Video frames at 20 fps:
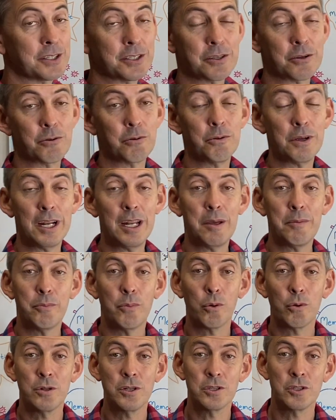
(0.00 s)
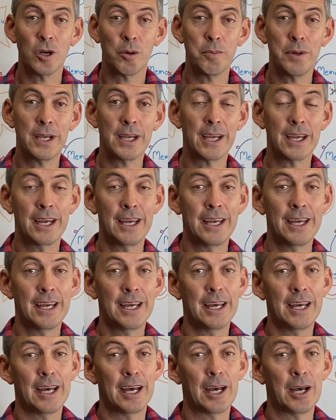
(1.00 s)
is a really important topic.
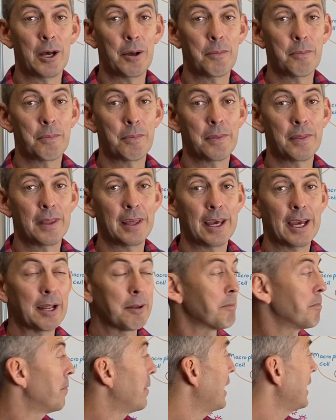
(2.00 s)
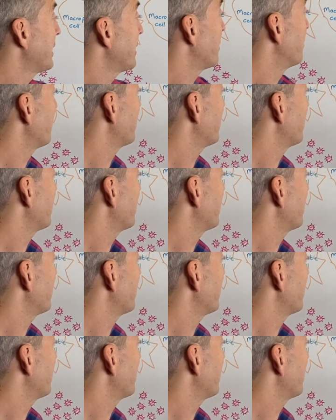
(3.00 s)
It might